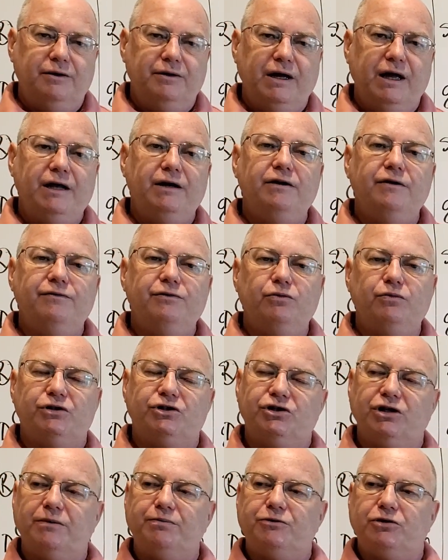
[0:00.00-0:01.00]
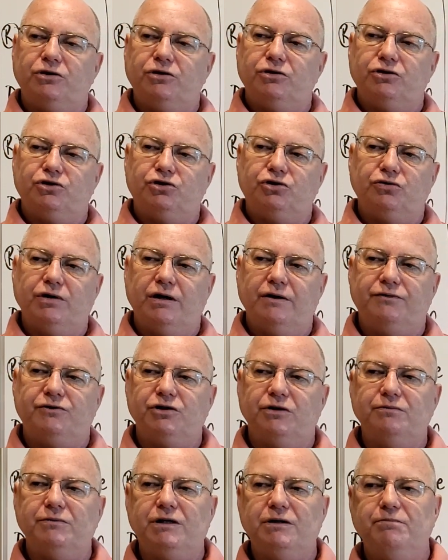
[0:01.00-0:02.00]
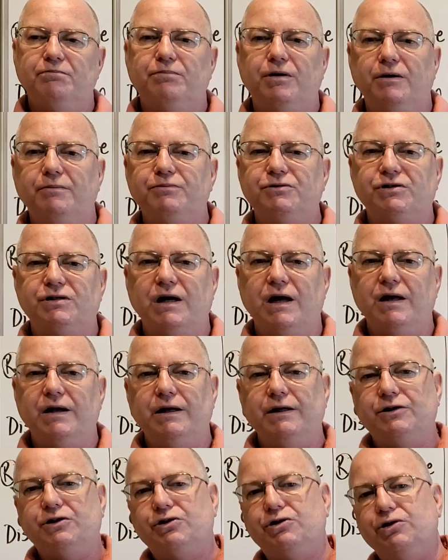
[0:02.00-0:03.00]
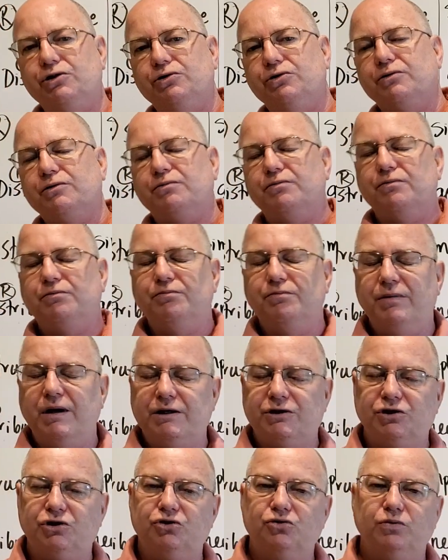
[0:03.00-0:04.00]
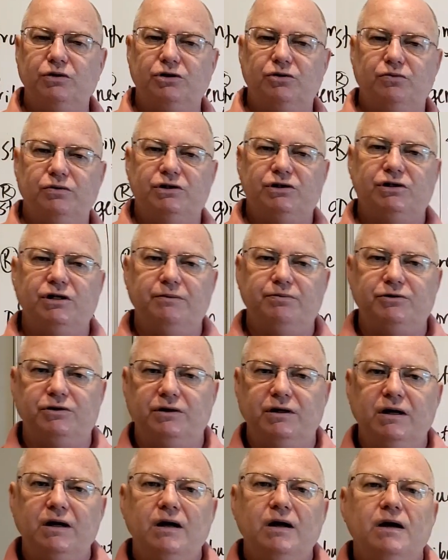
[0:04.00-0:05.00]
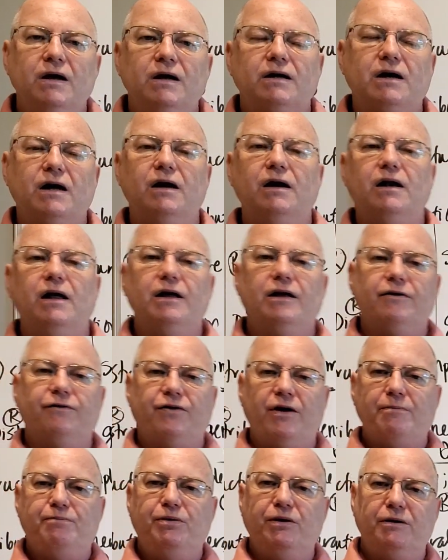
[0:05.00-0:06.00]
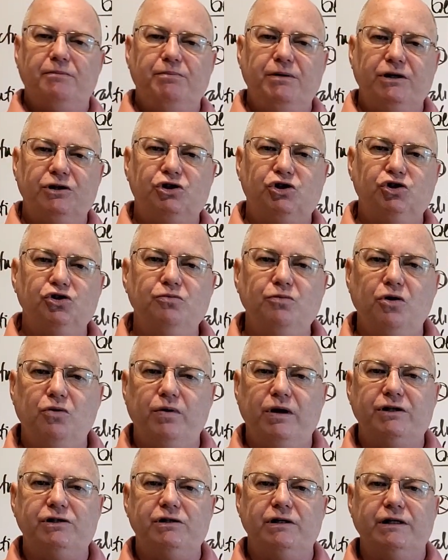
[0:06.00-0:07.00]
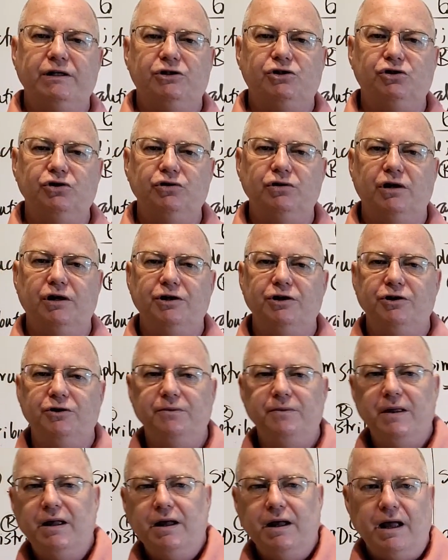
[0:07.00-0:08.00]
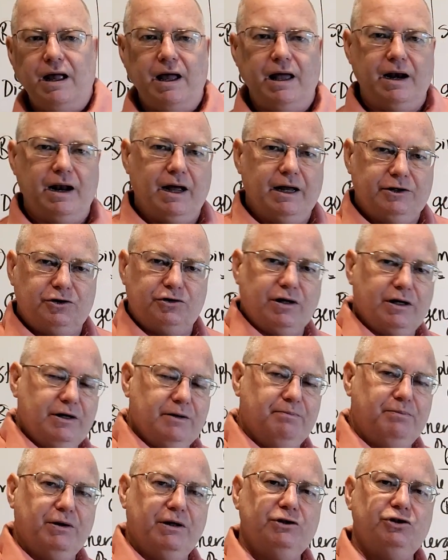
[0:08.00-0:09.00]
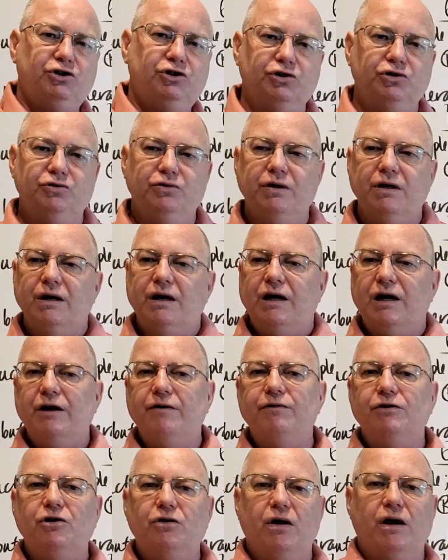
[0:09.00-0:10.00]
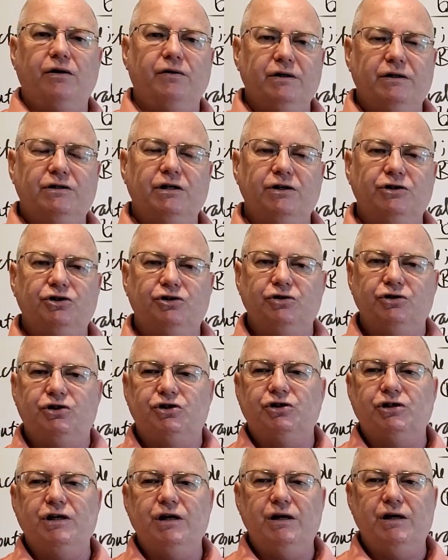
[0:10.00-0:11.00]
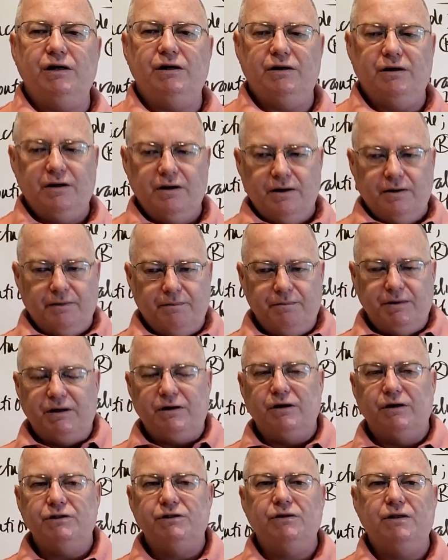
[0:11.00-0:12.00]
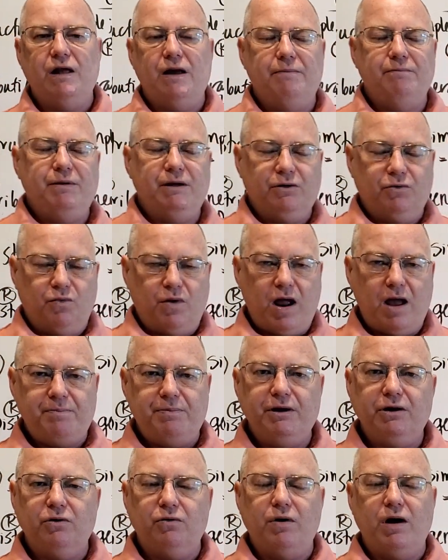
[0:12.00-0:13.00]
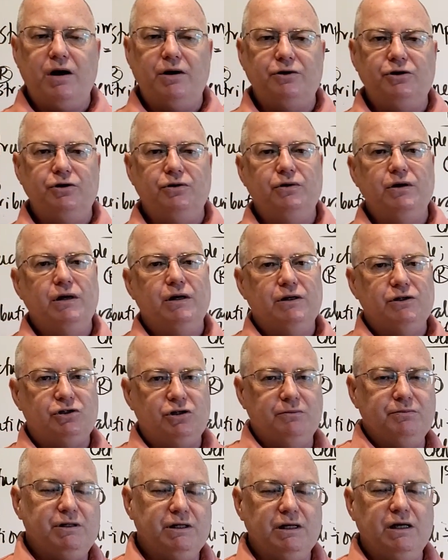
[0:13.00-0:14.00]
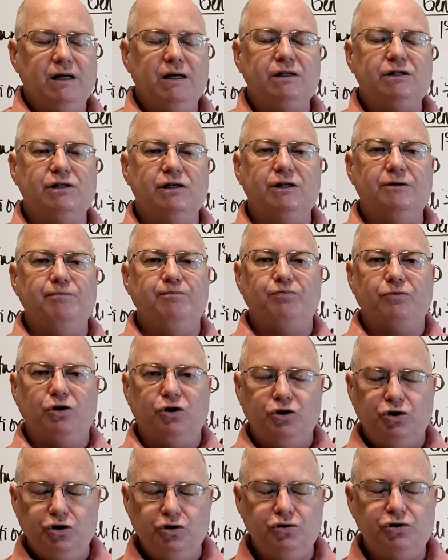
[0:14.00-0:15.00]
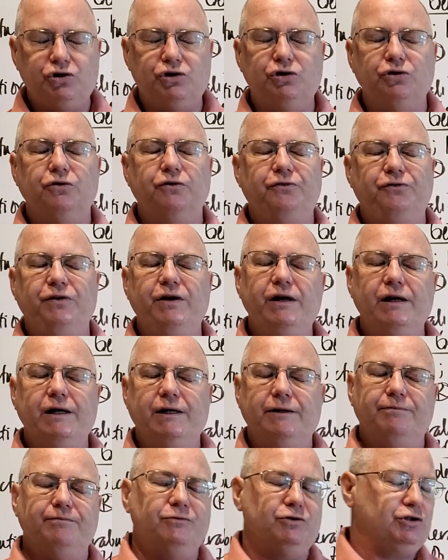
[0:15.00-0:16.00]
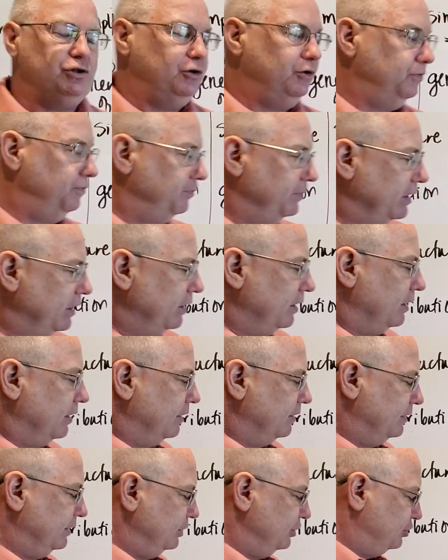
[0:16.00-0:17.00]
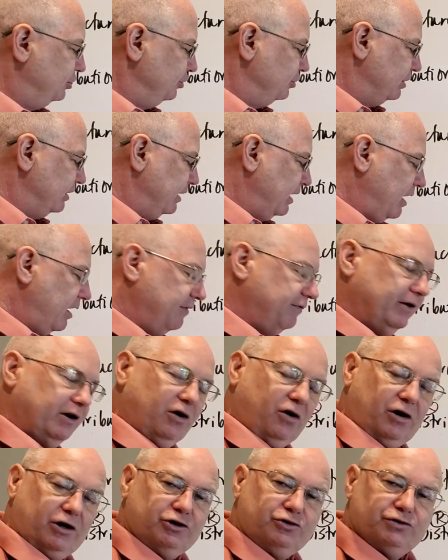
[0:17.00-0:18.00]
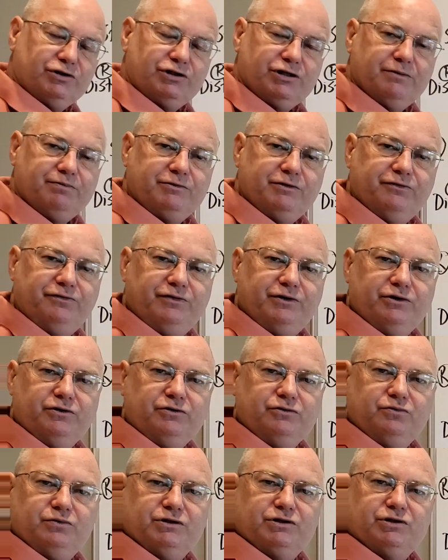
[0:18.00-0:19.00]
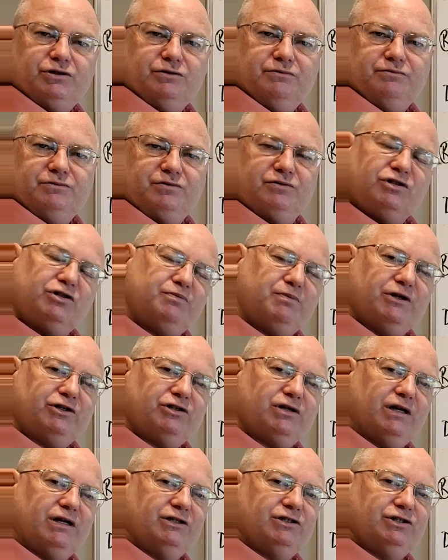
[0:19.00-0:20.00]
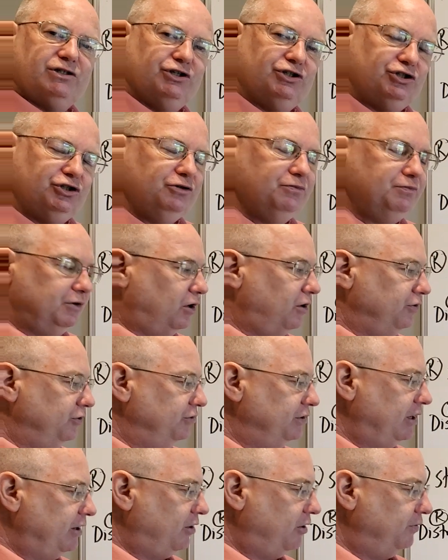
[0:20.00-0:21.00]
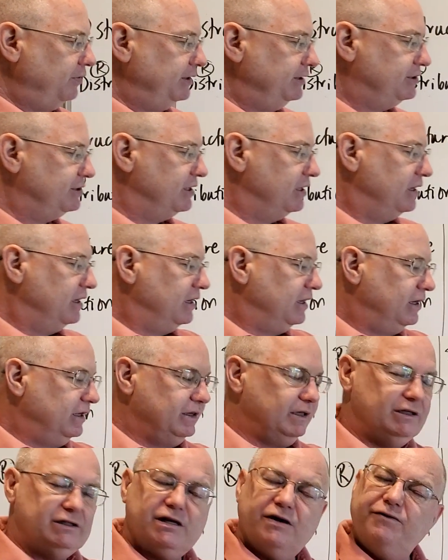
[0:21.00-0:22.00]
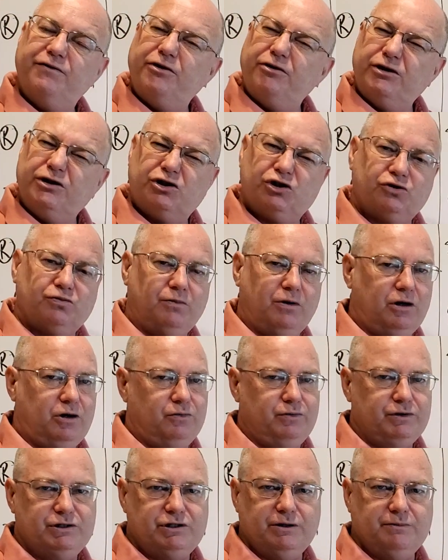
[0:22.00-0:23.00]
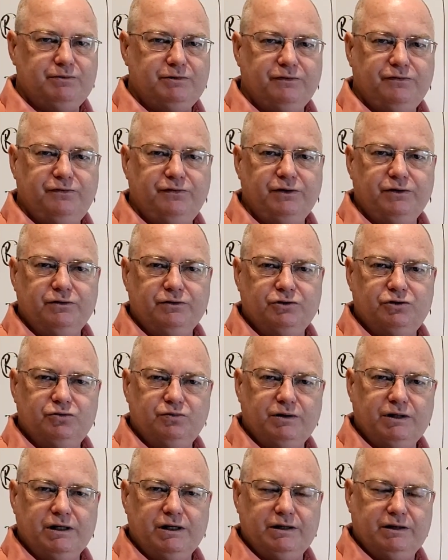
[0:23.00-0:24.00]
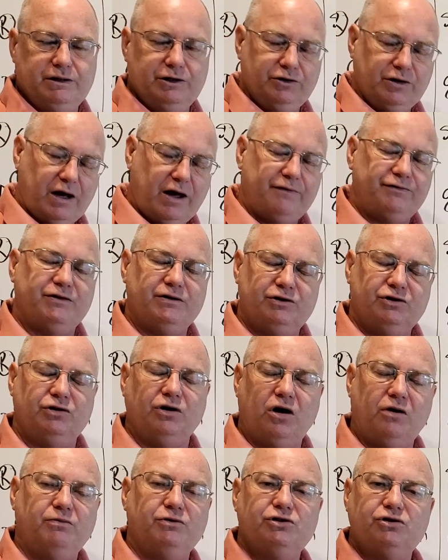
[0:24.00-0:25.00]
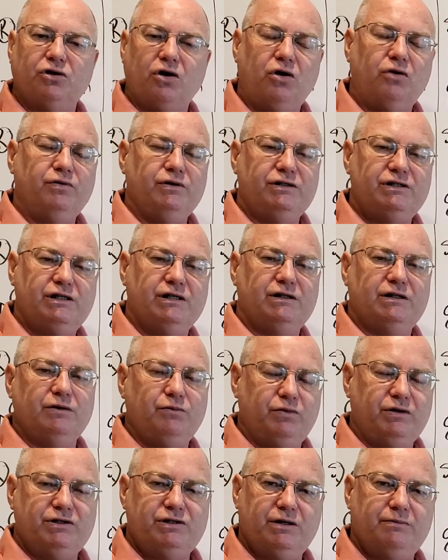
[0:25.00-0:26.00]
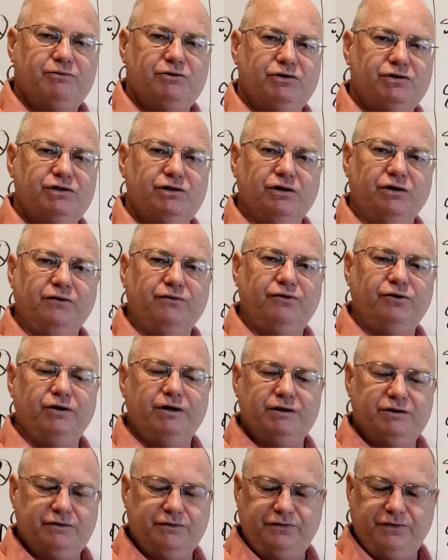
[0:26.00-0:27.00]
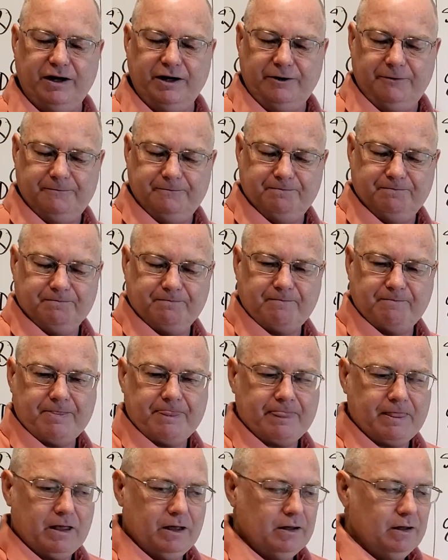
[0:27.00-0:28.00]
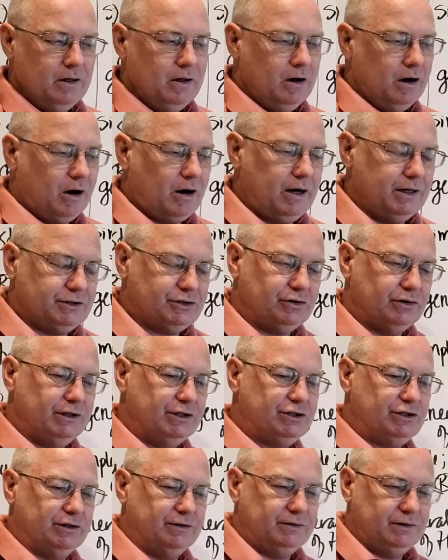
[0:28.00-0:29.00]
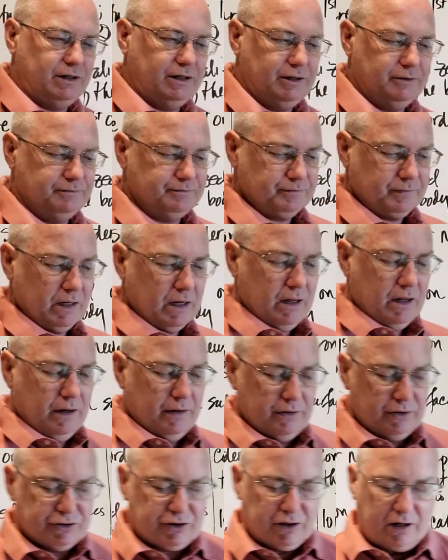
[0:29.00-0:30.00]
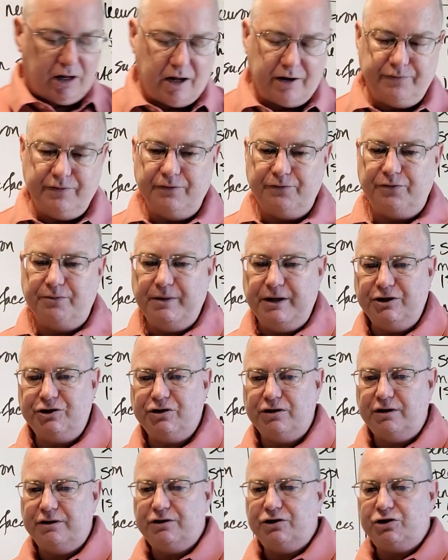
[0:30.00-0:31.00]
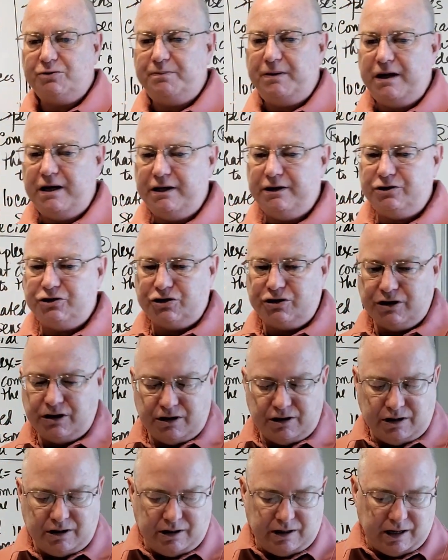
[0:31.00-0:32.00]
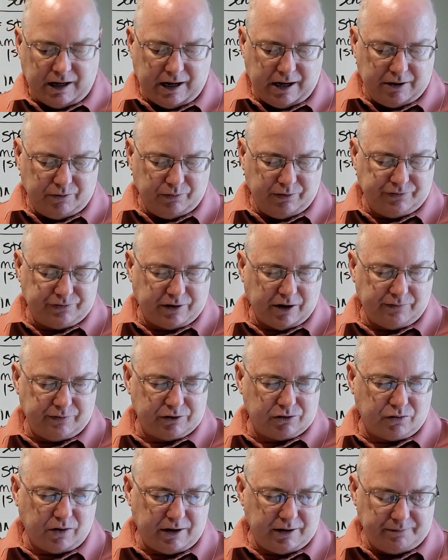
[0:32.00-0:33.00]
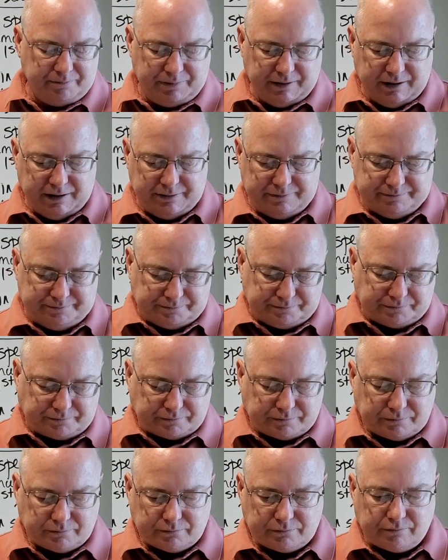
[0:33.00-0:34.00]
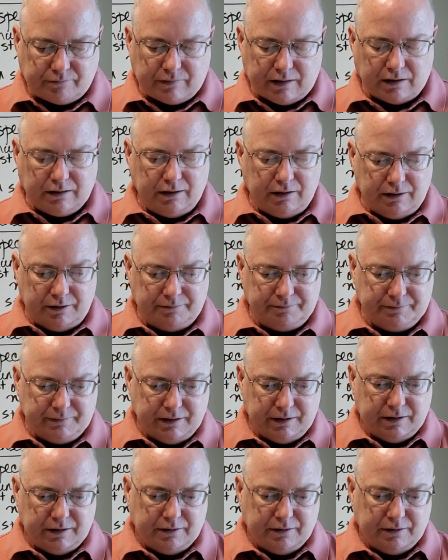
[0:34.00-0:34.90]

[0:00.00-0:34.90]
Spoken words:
end of the receptor so that if something bumps that, it still messes with the receptor. Kind of like if I put a big sumo wrestling suit on you and I try to punch you, even though I don't touch your skin, because of that big wrapping around you, something hits it, you still feel it. So these usually have a large receptive field with some specialized tissue, although not always. These have very small receptive fields. You almost always hit the receptor cell for it to fire. All right, so listen, there's a lot of information on this page, and we've covered quite a bit. I'm